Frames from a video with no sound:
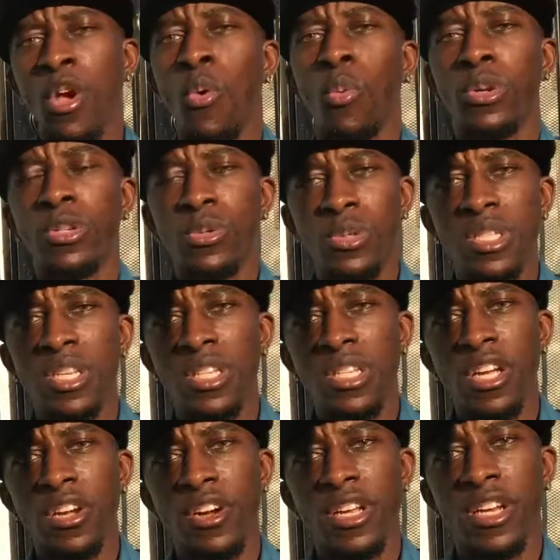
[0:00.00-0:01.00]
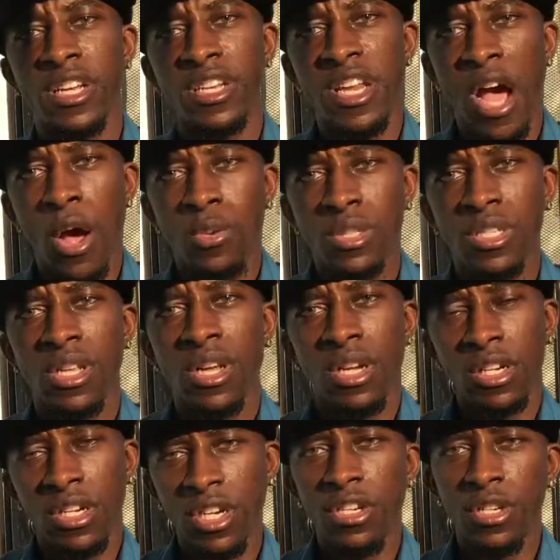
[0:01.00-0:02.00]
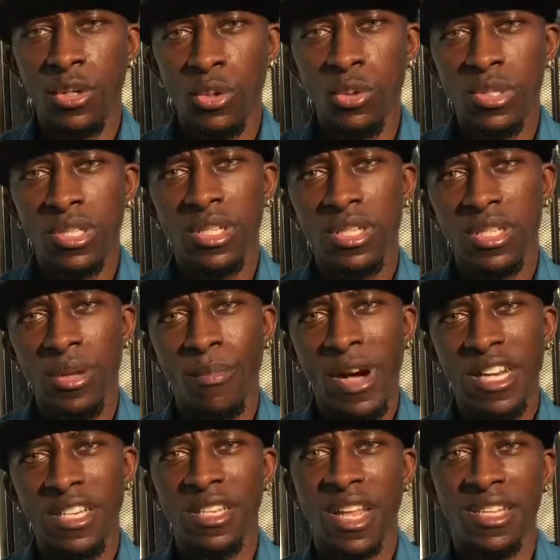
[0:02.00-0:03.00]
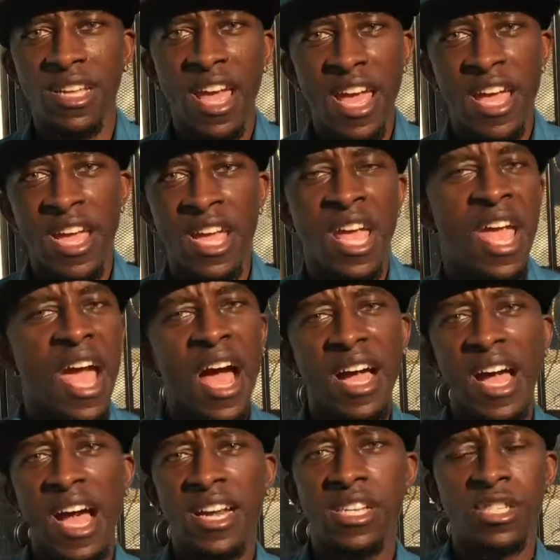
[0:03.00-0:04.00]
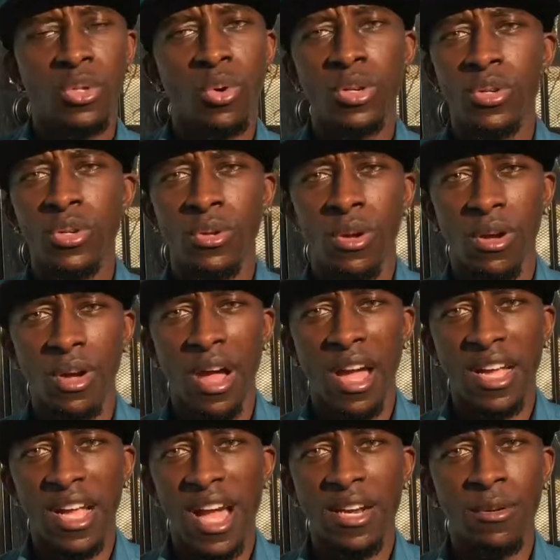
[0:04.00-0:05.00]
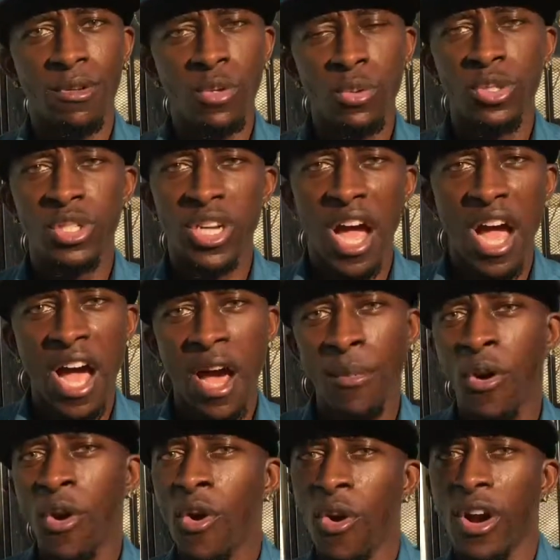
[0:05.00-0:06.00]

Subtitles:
When you sit there and announce good news to somebody, like, hey, I got a new job,